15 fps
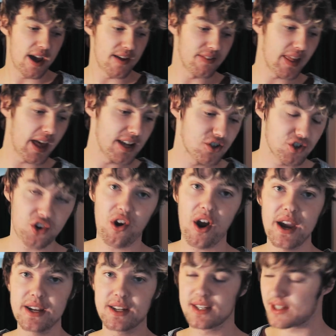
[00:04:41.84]
and they
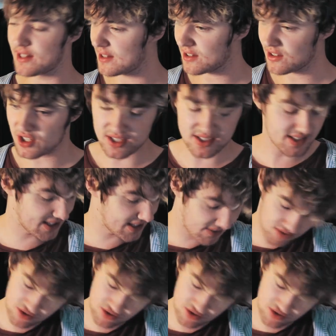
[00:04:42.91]
try to just